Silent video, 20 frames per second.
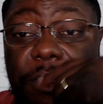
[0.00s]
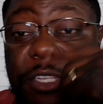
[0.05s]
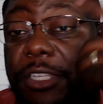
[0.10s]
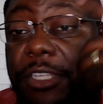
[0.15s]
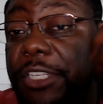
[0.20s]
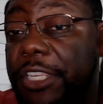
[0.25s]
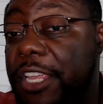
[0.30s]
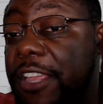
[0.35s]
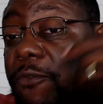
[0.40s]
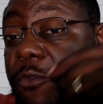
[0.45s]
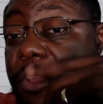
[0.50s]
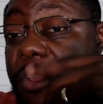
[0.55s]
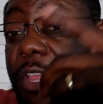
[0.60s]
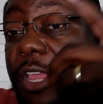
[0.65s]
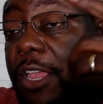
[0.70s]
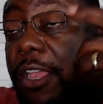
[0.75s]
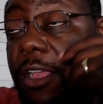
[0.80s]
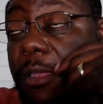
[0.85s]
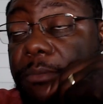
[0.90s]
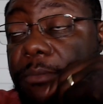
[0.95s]
and see if we
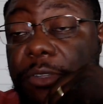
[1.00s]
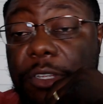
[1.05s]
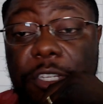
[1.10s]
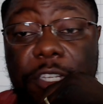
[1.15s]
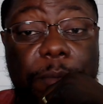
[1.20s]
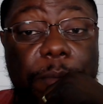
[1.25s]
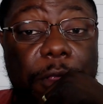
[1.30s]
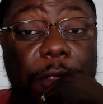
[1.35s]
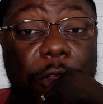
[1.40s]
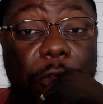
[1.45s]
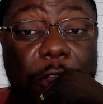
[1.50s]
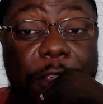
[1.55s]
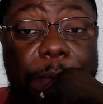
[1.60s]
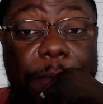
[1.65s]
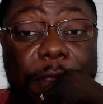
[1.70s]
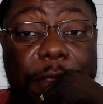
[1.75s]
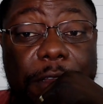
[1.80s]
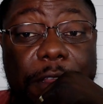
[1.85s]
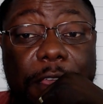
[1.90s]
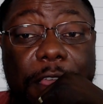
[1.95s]
can come to some
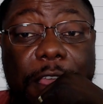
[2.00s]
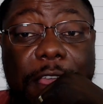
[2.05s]
agreement,